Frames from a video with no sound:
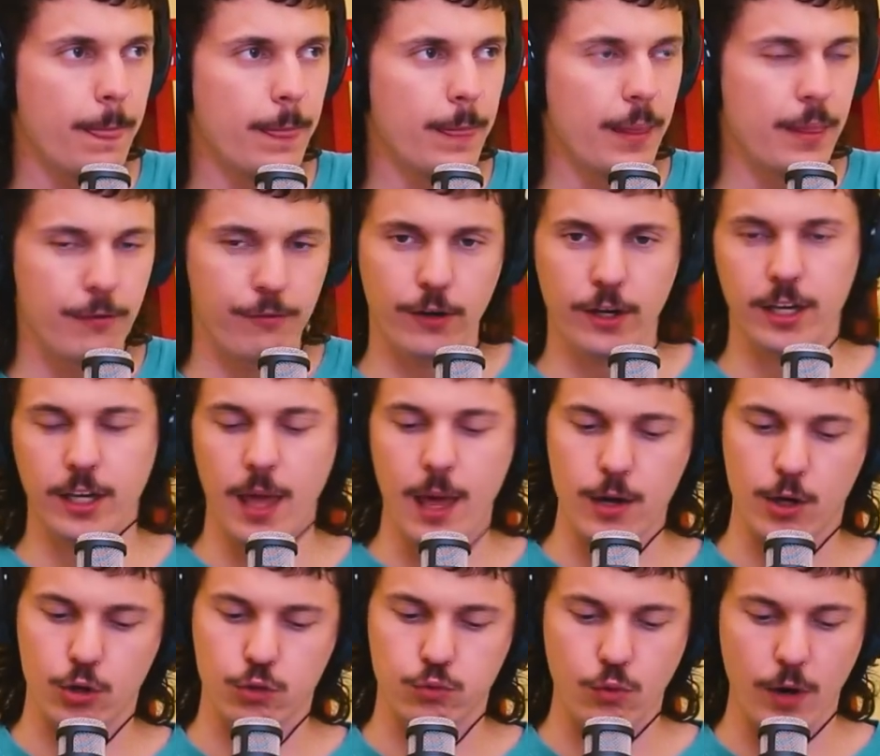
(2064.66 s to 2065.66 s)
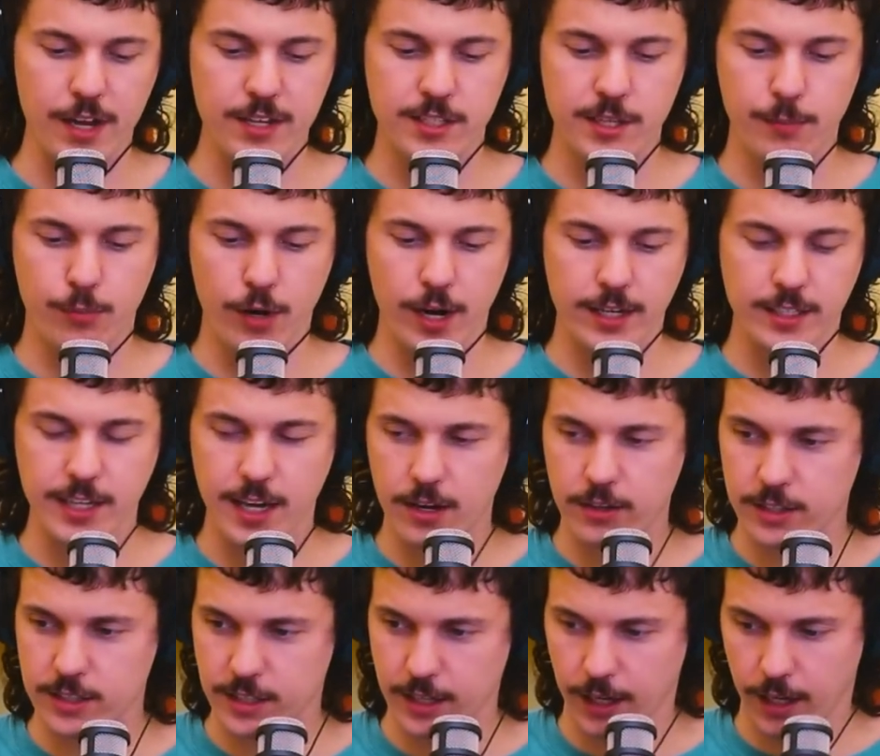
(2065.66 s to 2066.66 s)
And the fucking crazy
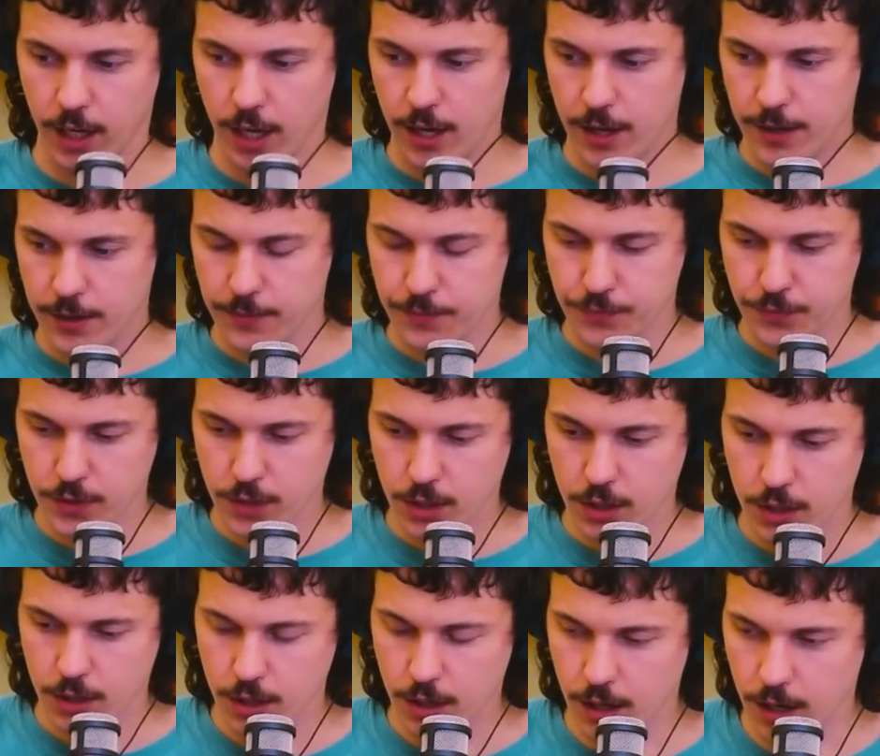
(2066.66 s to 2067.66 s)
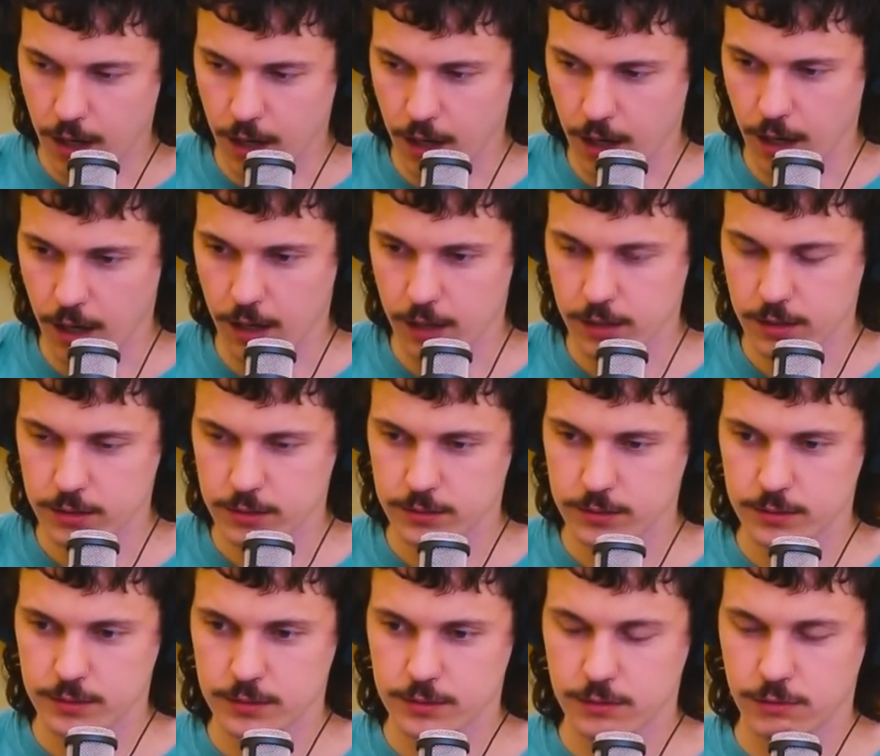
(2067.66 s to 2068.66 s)
breakdown, it's like,
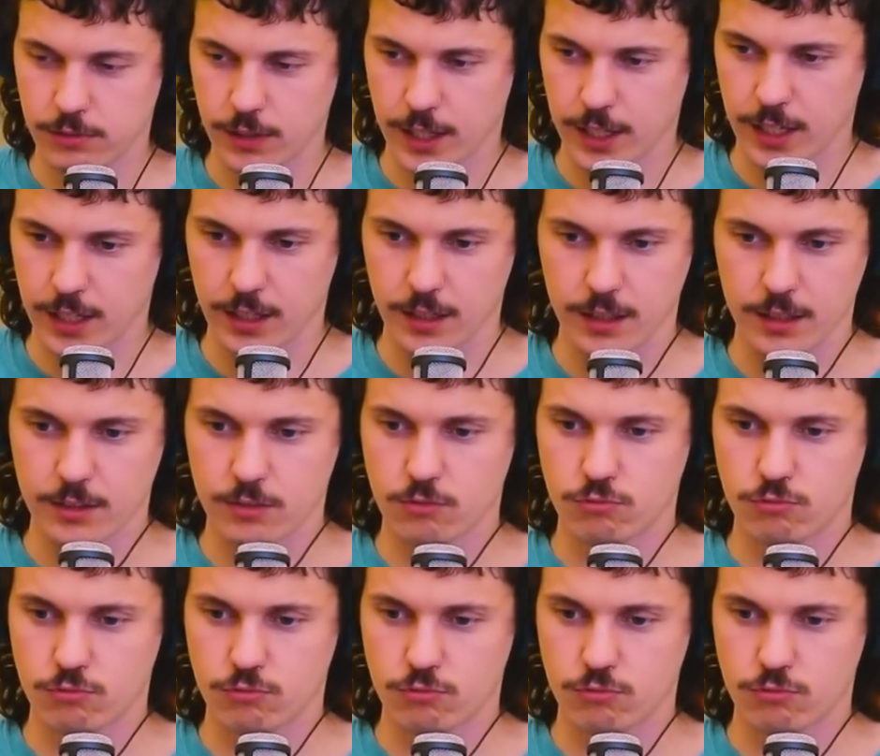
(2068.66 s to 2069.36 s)
fucking...